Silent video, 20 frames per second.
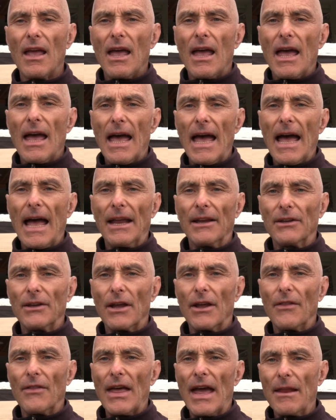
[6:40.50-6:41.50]
and
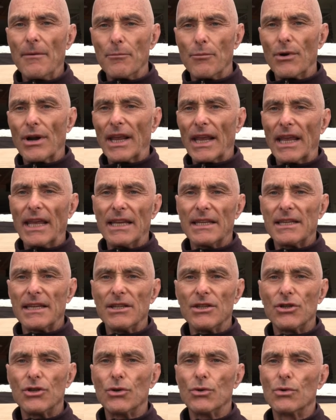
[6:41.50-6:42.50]
then bring it
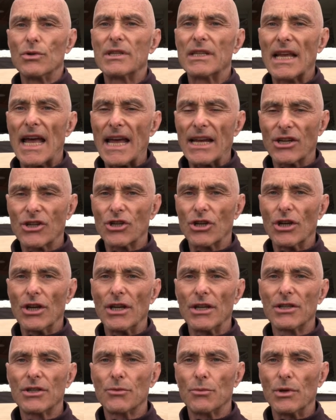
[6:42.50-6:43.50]
in two
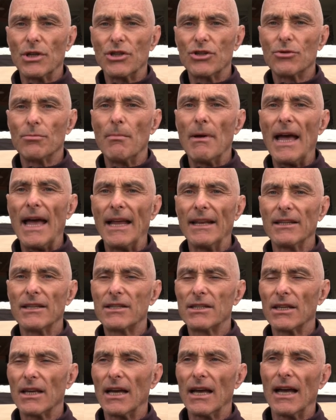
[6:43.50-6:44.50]
sections, which
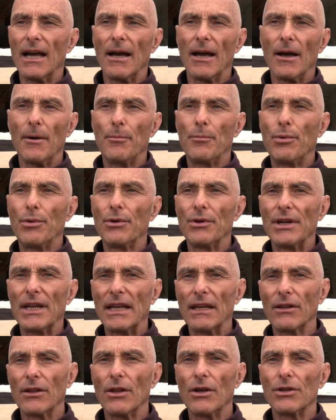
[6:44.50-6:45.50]
meant
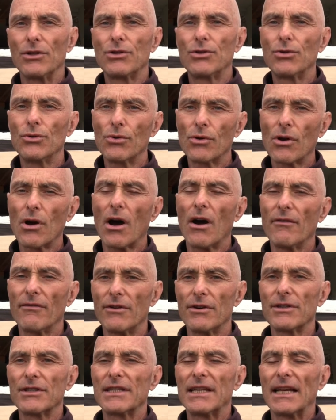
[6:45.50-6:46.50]
putting the two
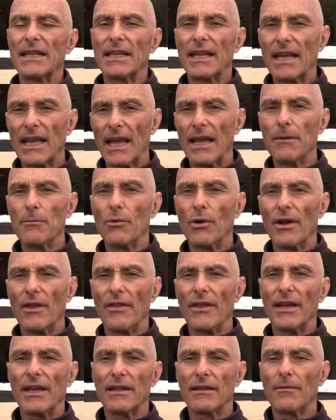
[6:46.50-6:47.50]
covers that came
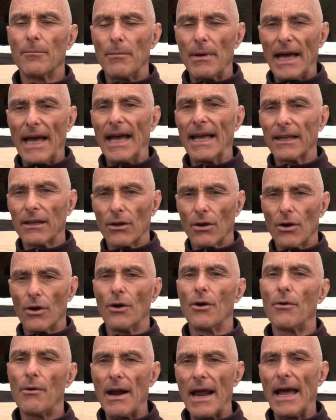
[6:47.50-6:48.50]
with it back
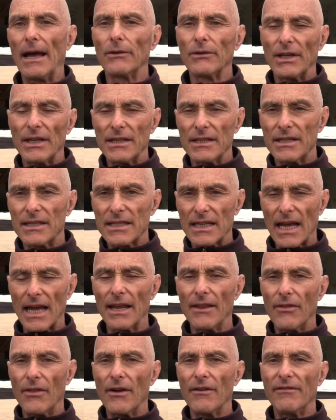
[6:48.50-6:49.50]
around
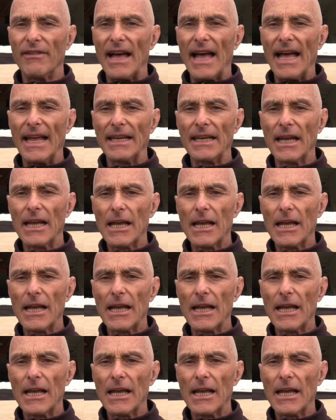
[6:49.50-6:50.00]
inside the van.